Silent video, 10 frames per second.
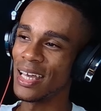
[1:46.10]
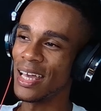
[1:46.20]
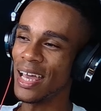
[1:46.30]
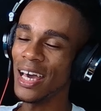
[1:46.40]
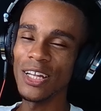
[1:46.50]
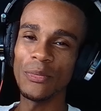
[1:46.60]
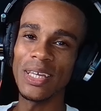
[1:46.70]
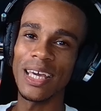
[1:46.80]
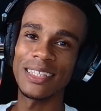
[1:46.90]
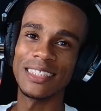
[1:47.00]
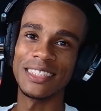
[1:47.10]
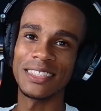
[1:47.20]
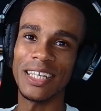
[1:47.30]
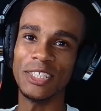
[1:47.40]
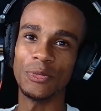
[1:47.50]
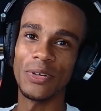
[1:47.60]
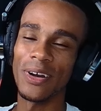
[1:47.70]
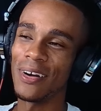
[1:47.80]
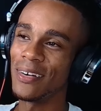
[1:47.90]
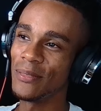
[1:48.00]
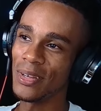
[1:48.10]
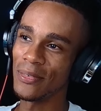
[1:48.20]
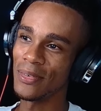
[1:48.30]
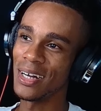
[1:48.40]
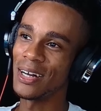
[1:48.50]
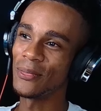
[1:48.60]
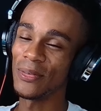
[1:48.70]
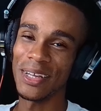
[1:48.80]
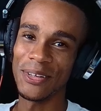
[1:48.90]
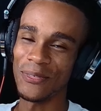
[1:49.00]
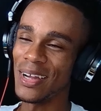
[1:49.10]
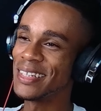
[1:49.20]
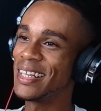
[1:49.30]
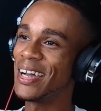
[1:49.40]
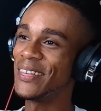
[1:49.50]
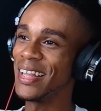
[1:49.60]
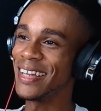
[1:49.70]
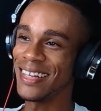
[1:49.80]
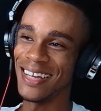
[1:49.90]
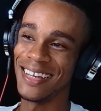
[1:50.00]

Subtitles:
did we get to the stage we're in right now? Like,